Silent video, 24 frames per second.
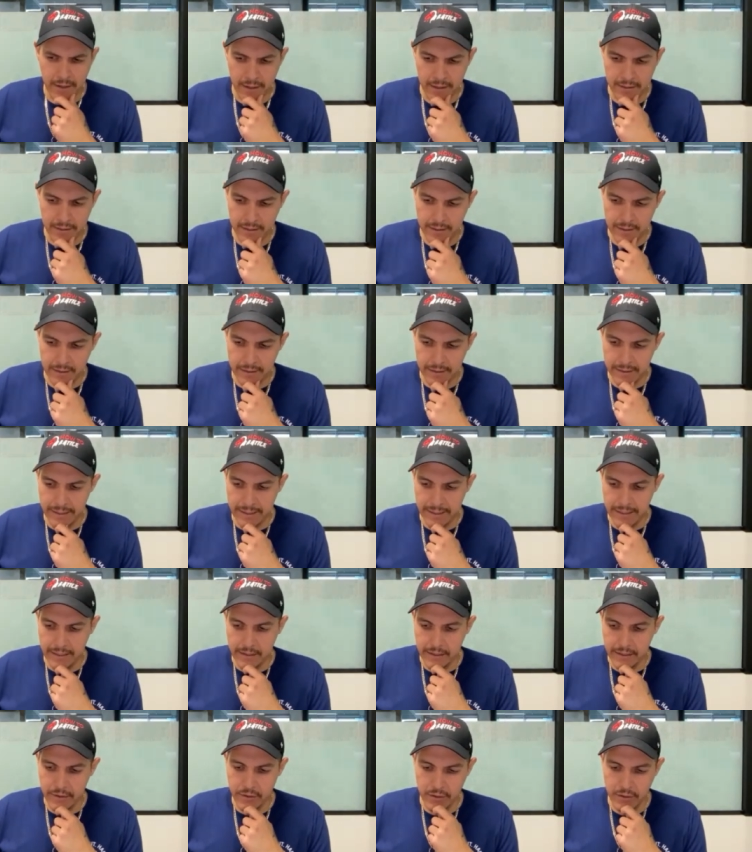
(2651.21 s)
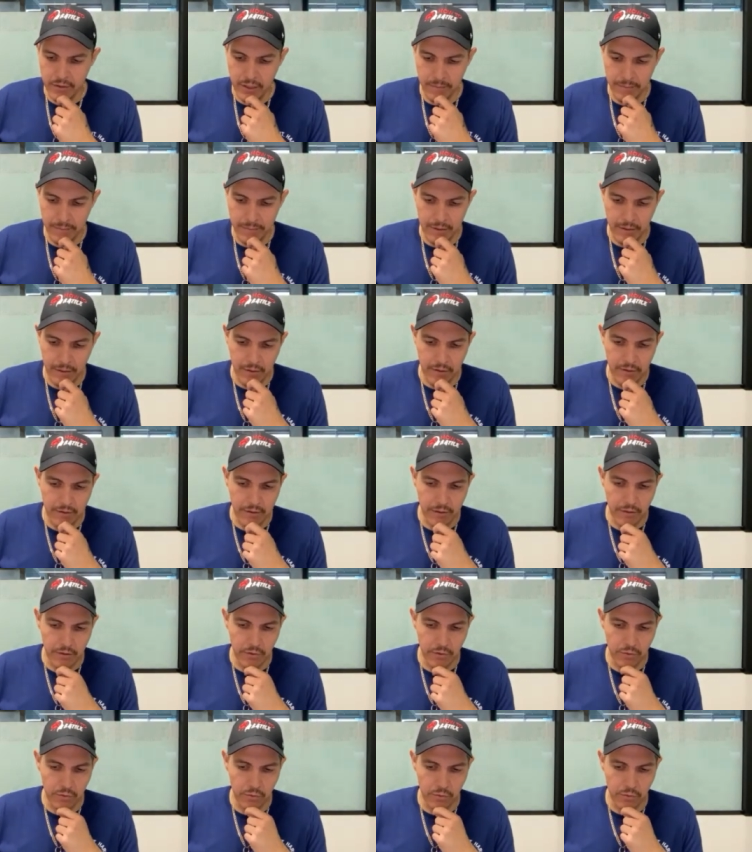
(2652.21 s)
a young lady coming on
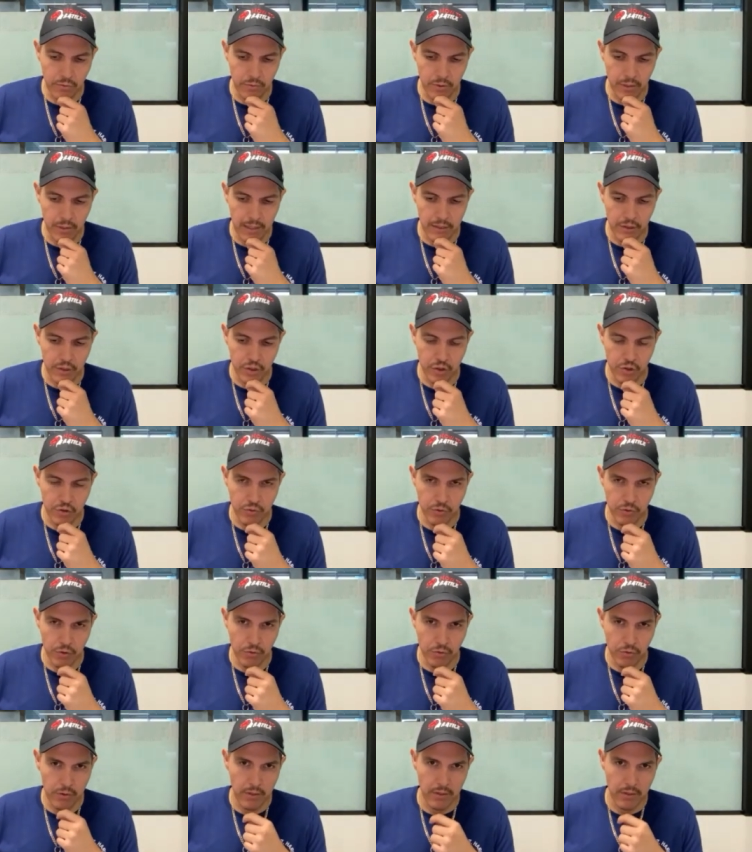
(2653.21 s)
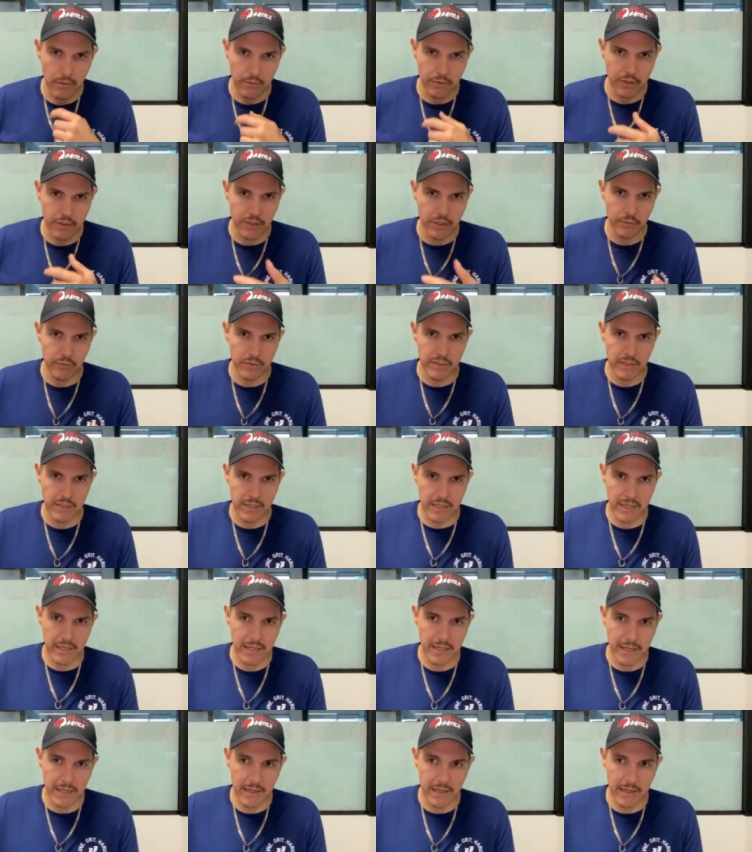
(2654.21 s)
there who had a stroke when she was a
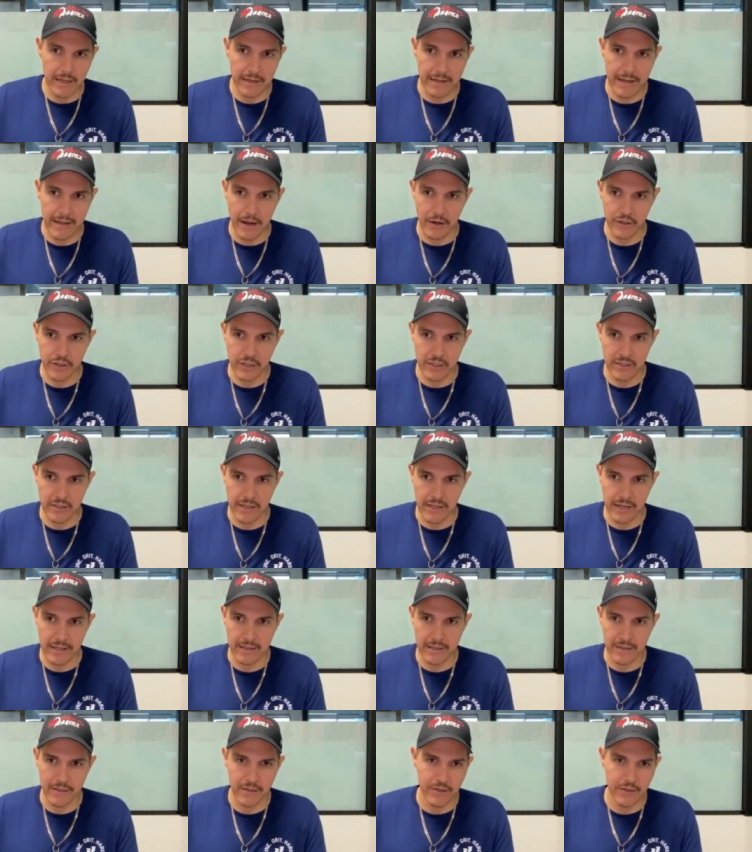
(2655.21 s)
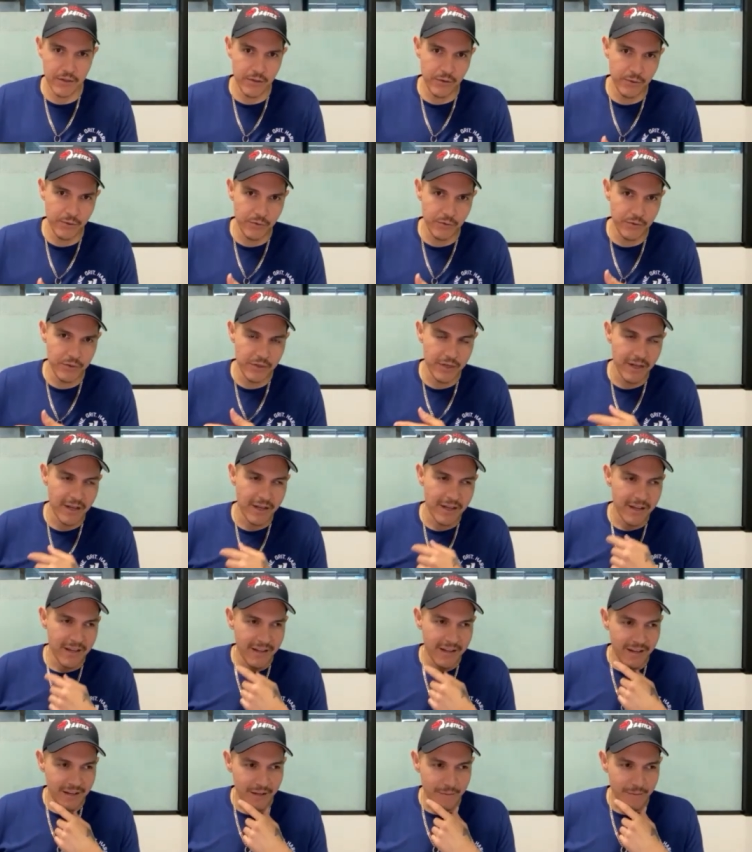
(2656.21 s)
kid, and now she's like this huge
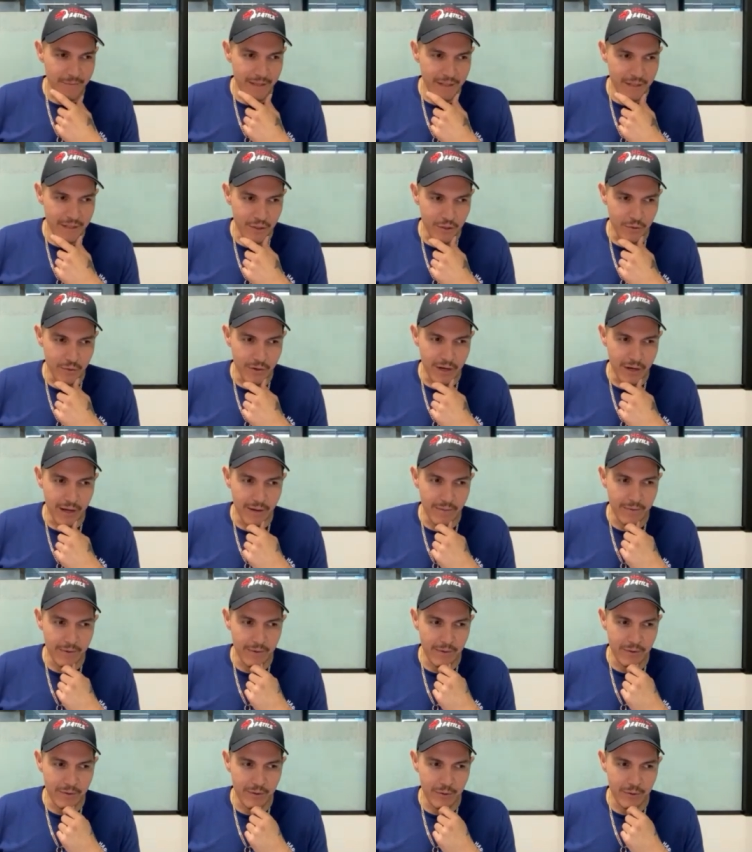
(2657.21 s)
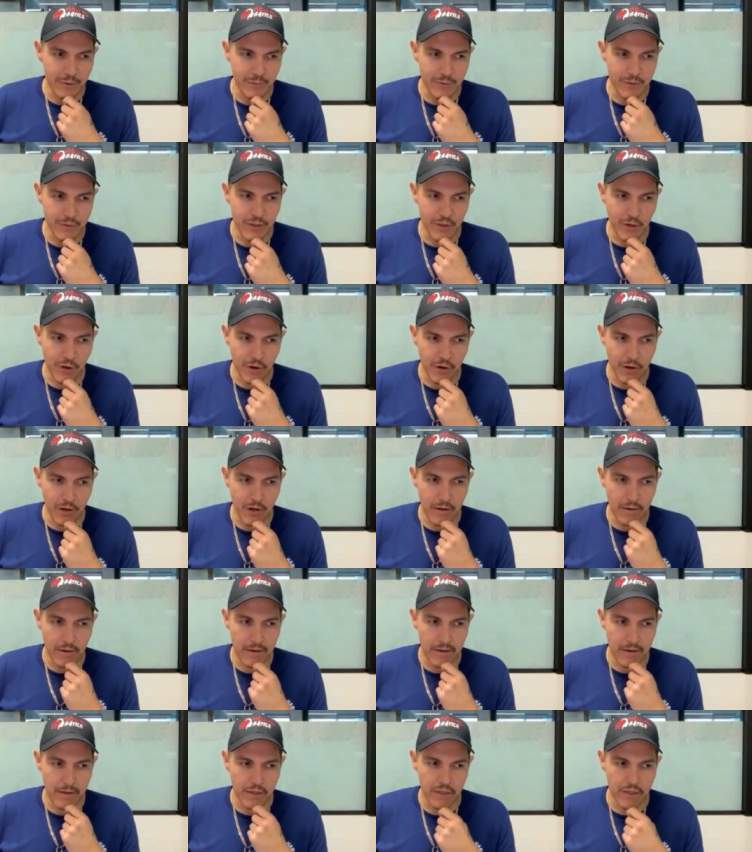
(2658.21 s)
um, Instagram, YouTube
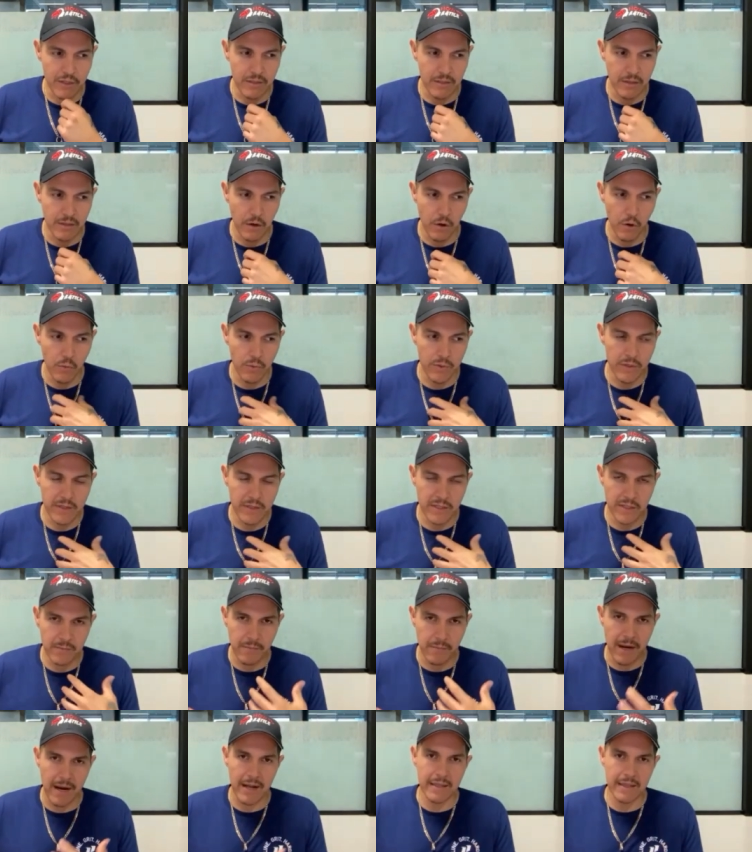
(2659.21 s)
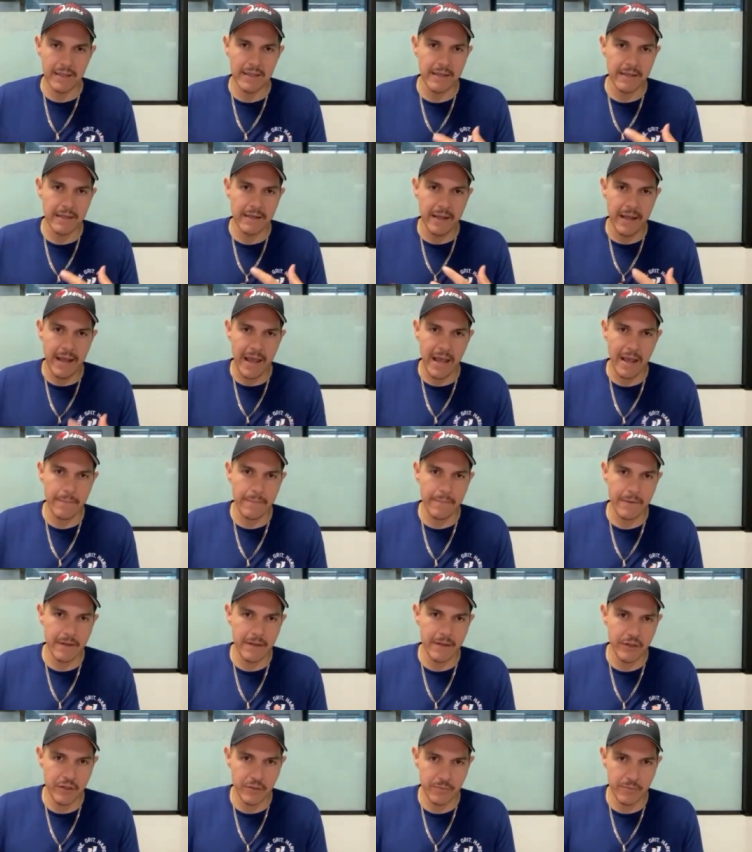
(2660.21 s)
star, and just always smiling and
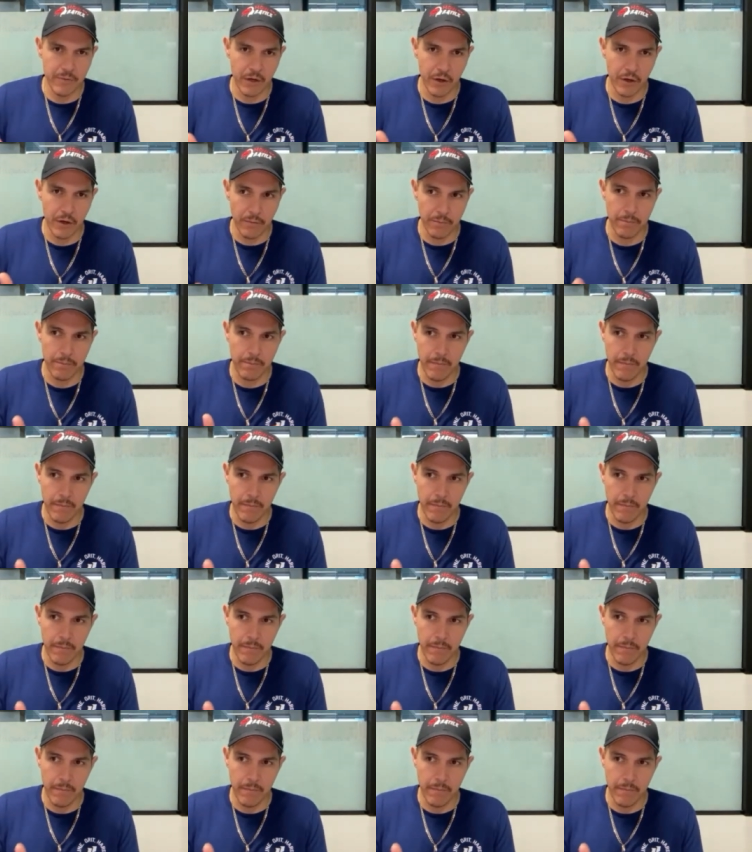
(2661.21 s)
happy and just but her.